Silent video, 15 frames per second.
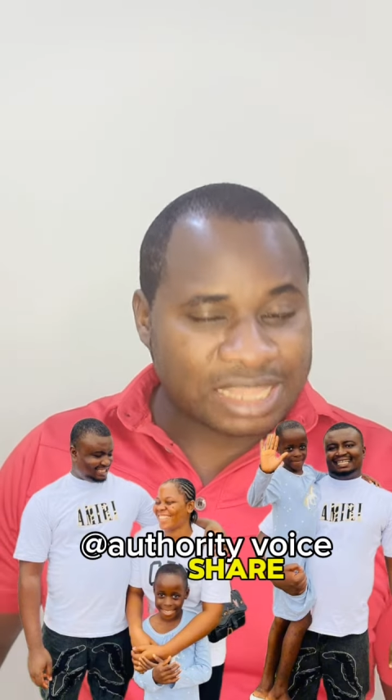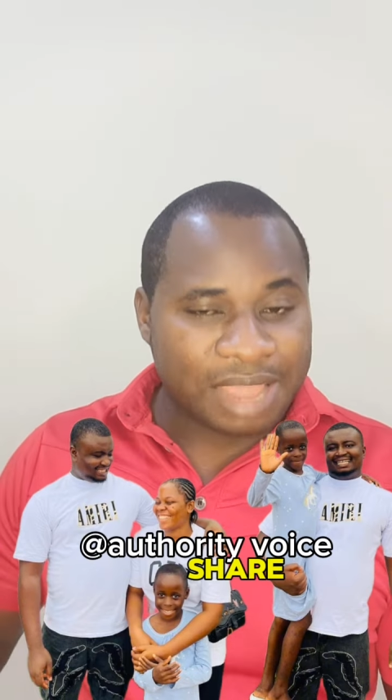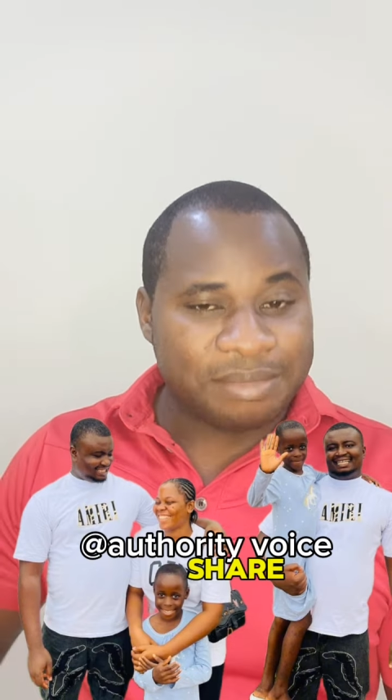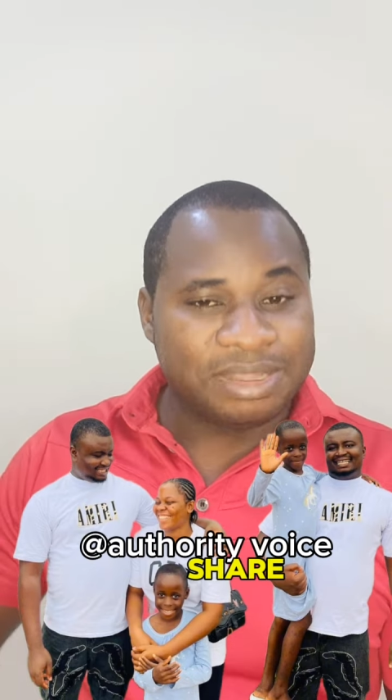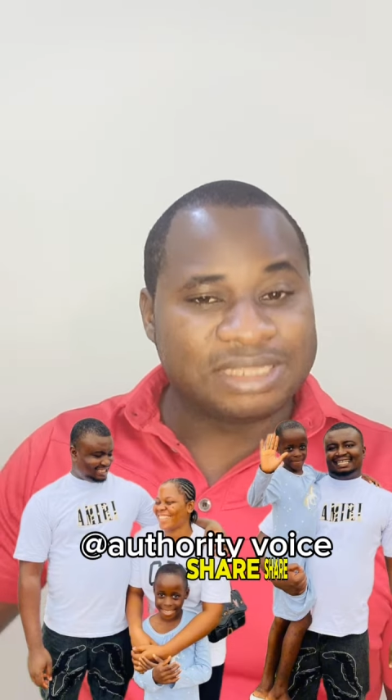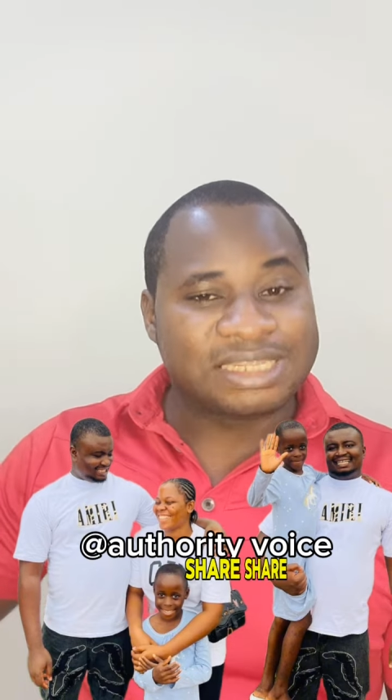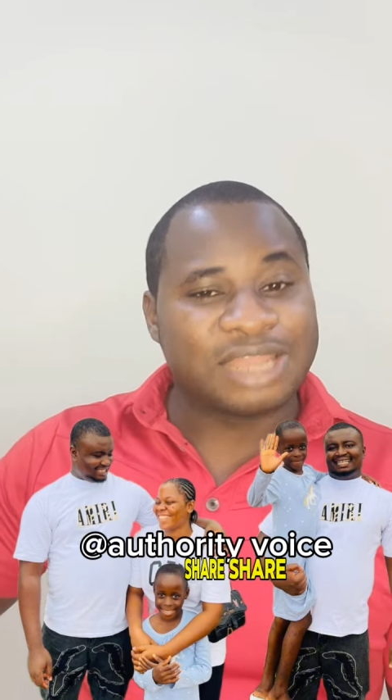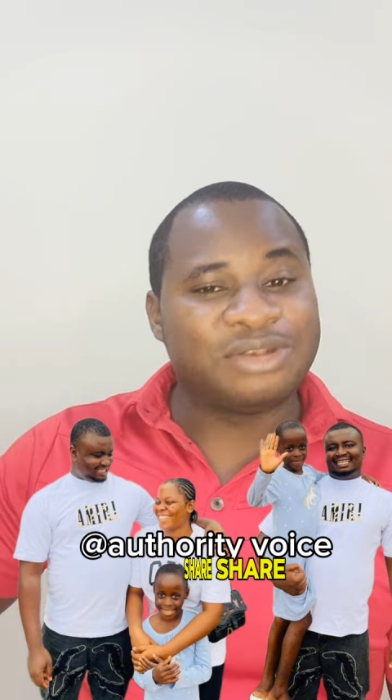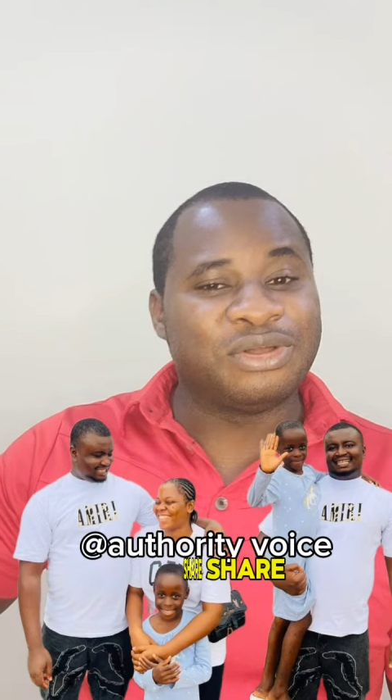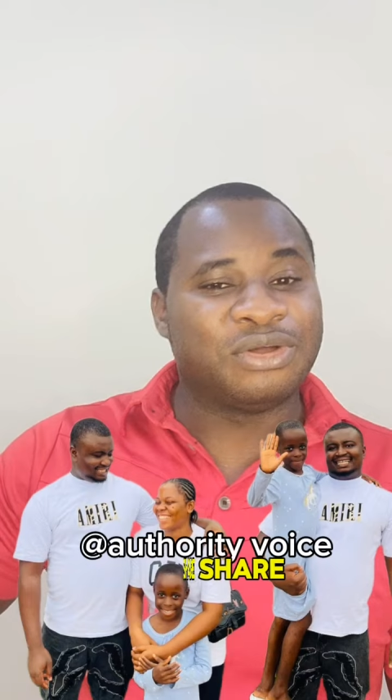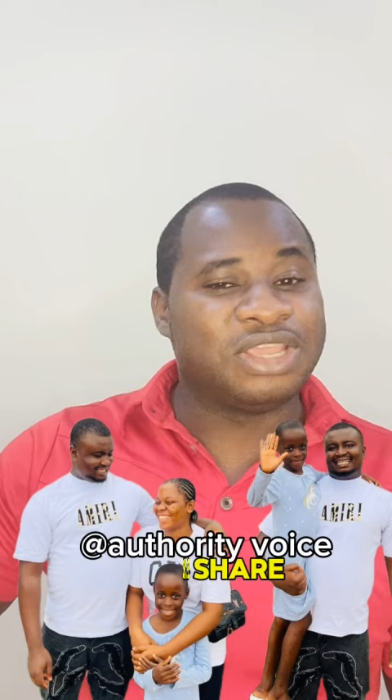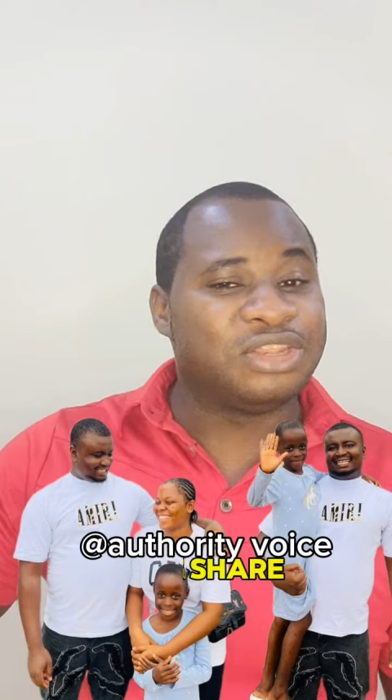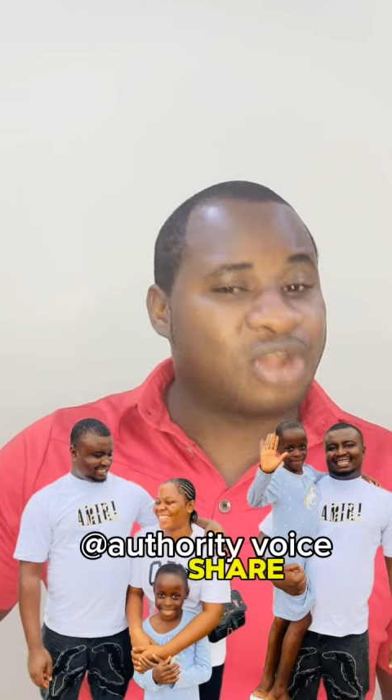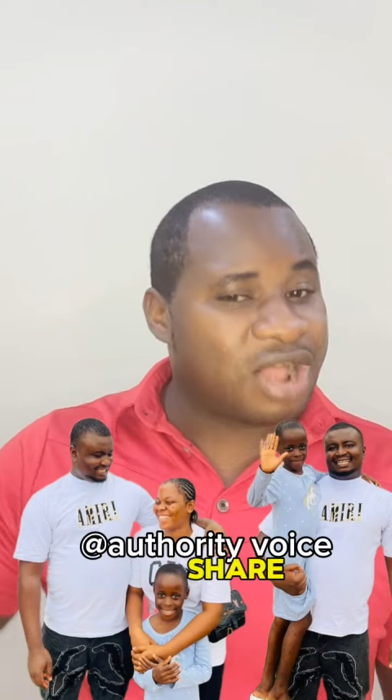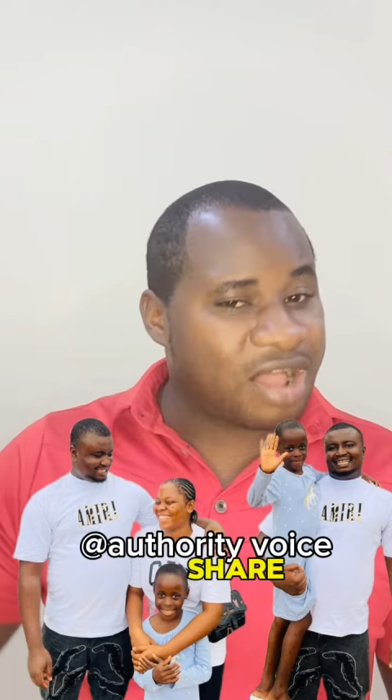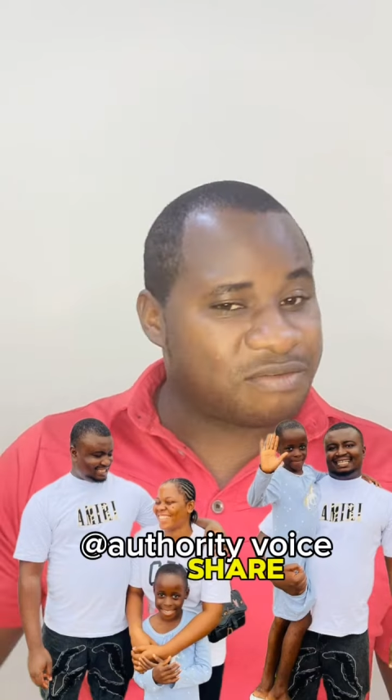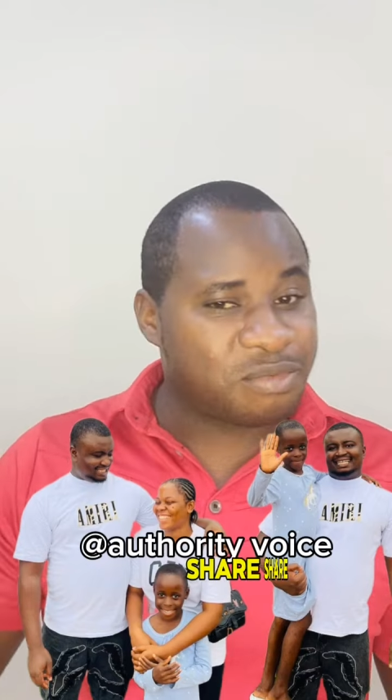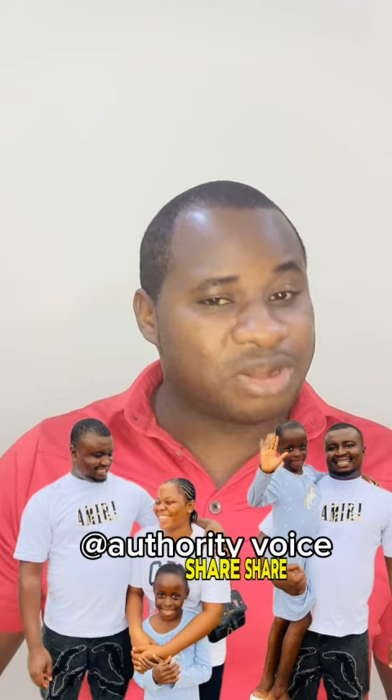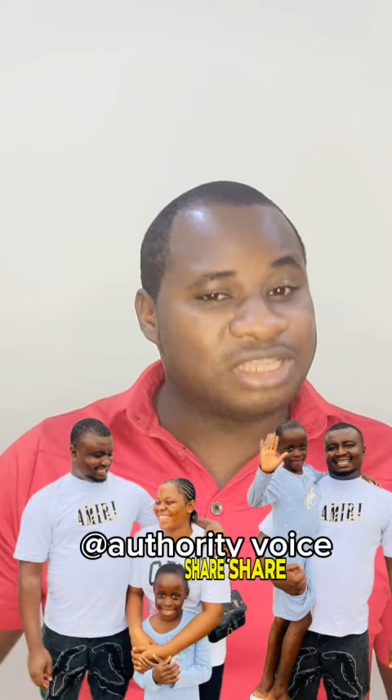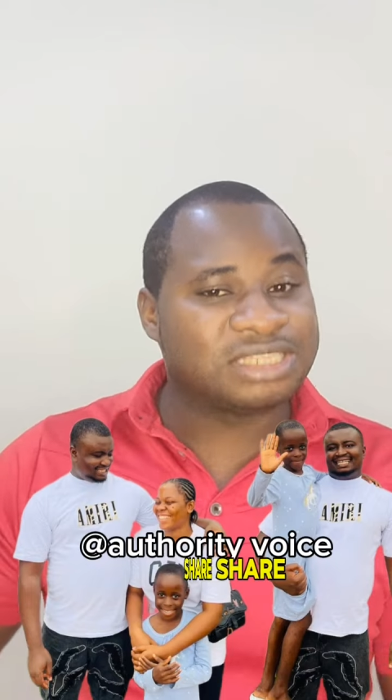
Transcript: time, he don't have money,